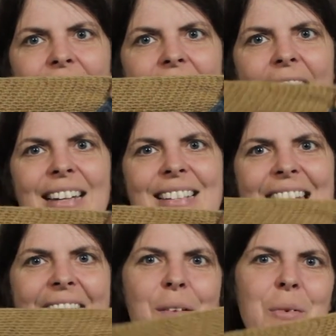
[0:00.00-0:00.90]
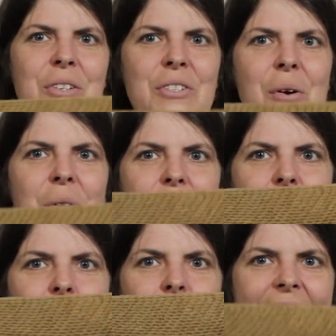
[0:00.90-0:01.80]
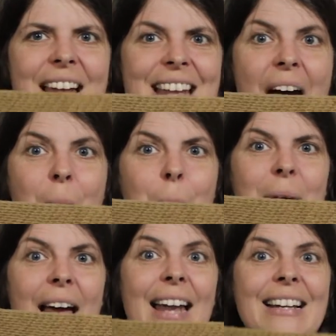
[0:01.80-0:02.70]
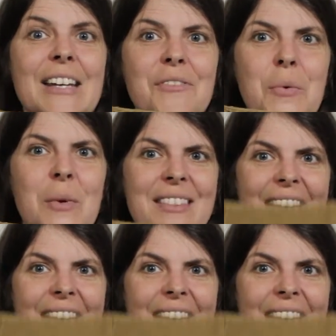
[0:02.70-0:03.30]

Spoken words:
and I want to show you that now and leave you with